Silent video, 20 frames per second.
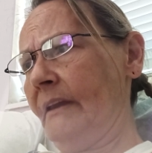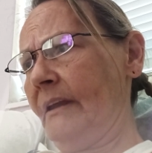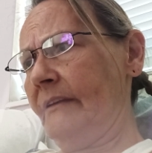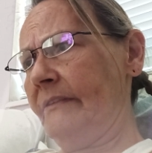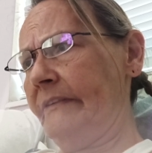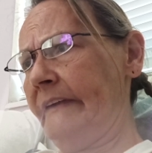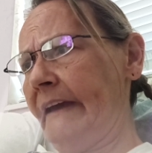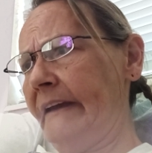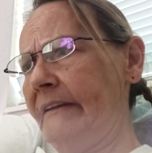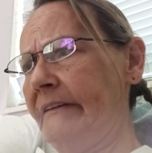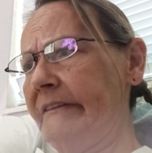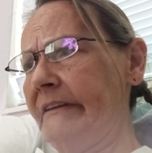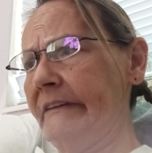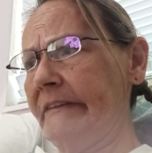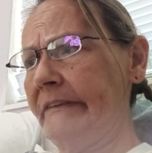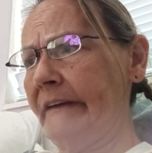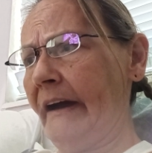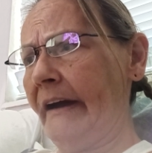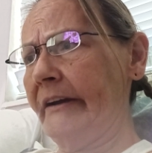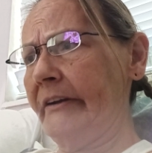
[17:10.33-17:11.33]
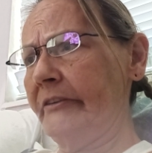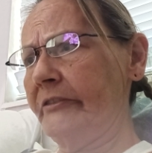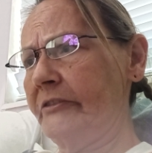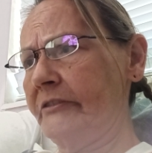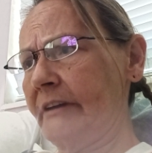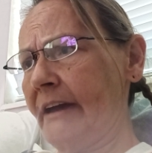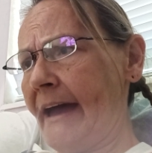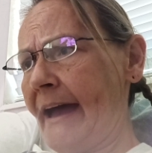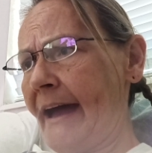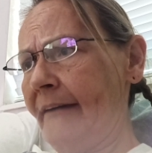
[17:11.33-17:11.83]
Satan desires
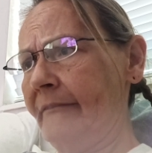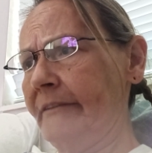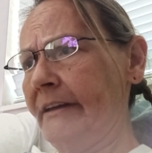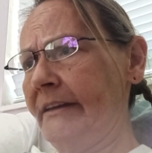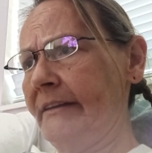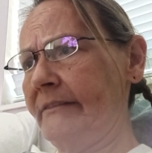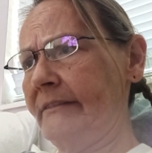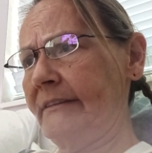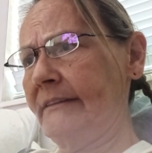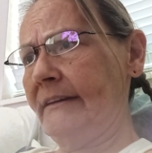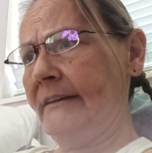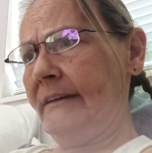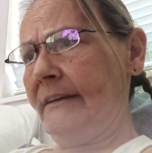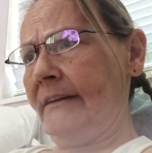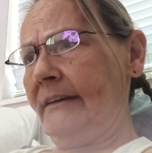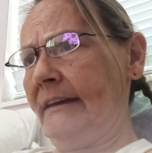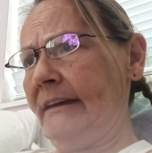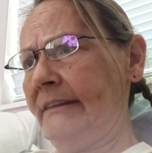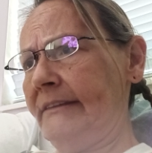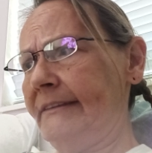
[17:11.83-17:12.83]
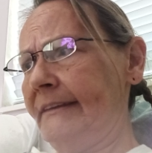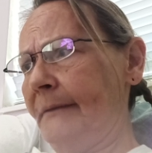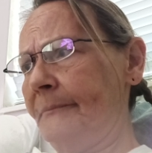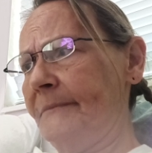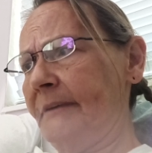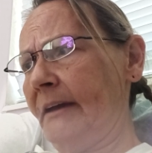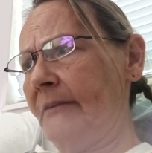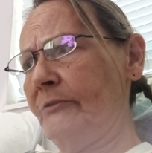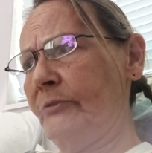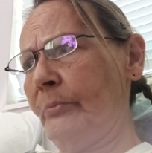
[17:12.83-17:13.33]
to have us, and
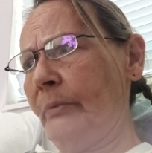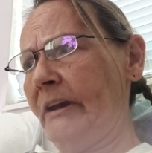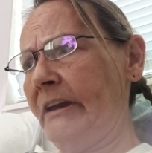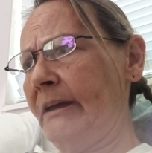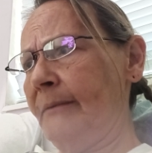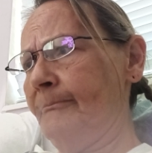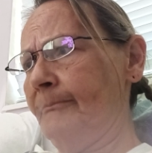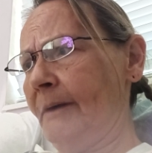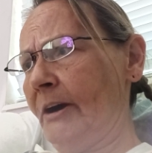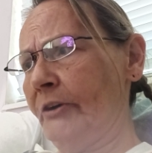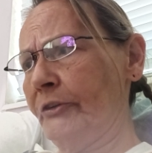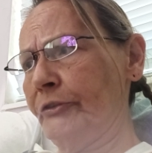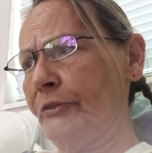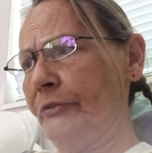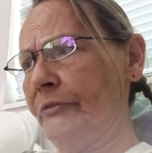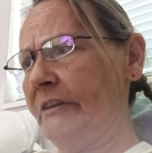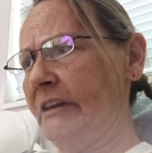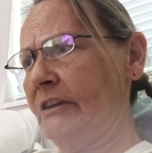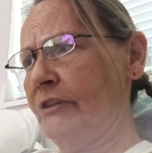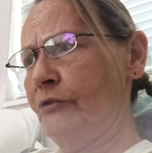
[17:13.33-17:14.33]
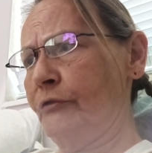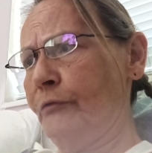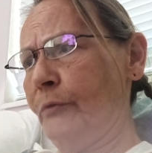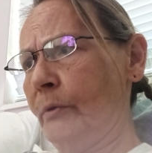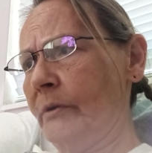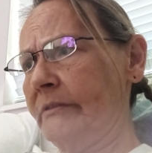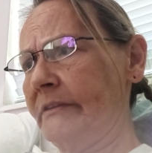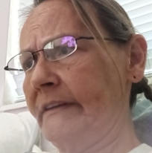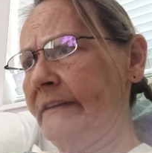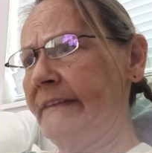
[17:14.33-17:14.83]
sometimes when he marshals his
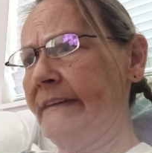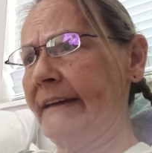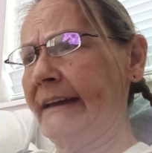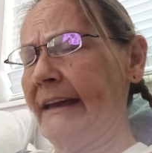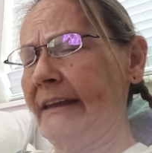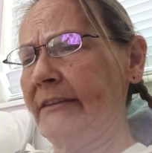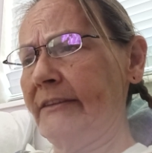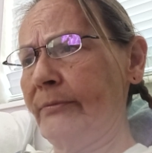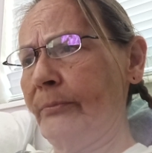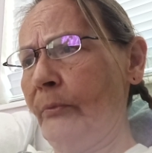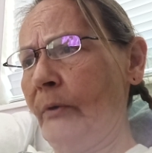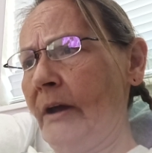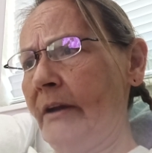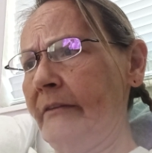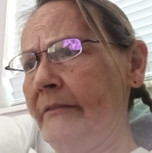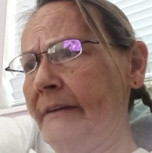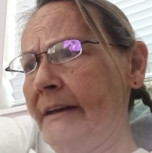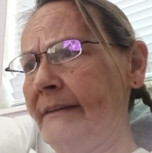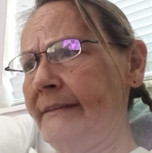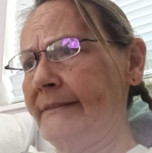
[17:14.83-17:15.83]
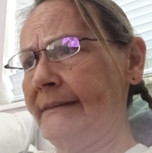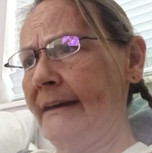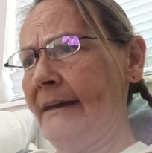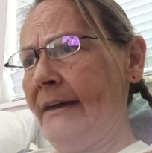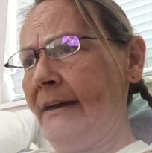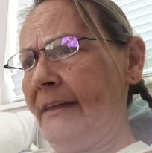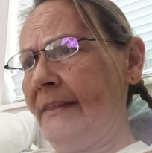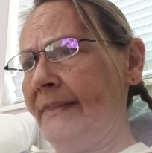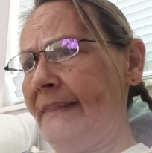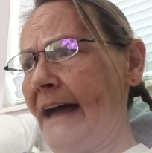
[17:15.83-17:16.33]
forces against one of us,
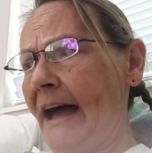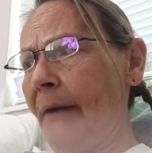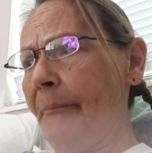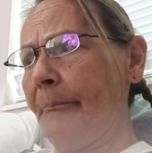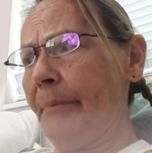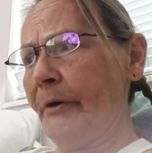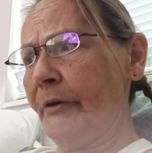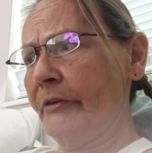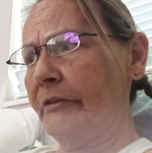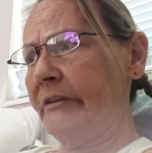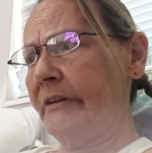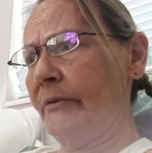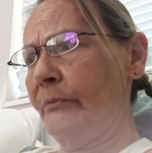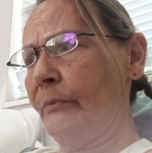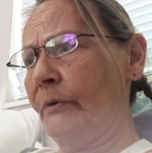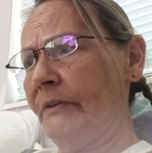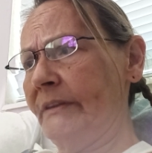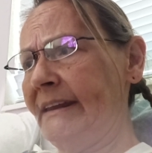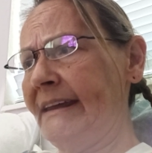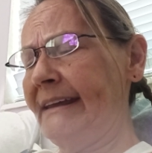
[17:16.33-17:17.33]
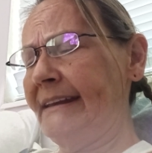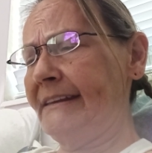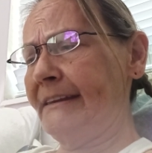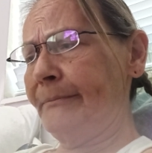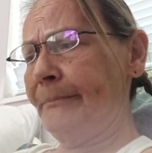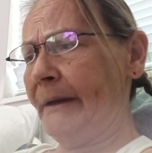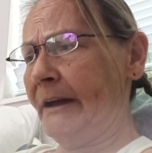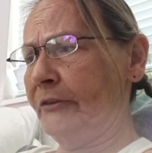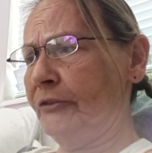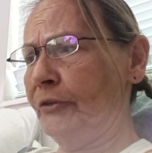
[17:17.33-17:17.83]
that person will need
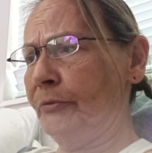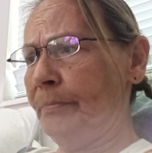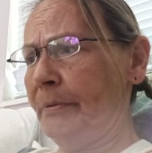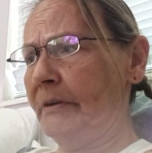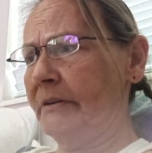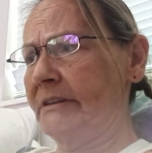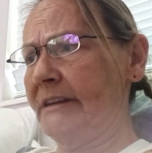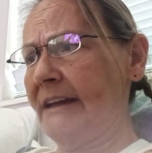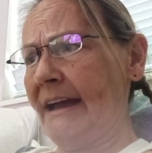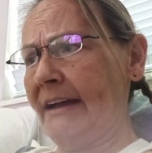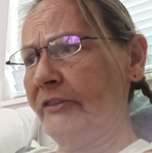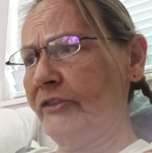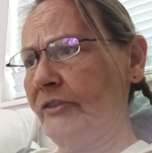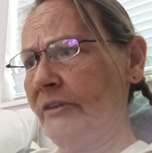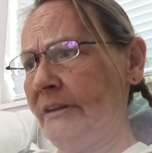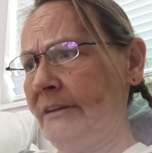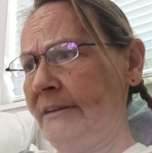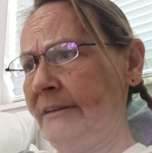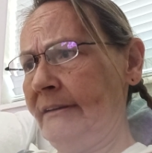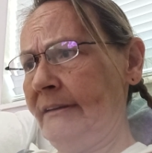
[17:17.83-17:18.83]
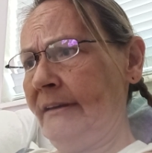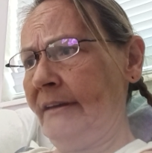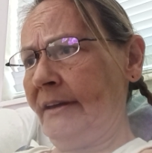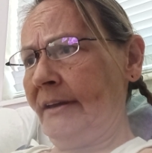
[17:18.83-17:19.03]
special protection.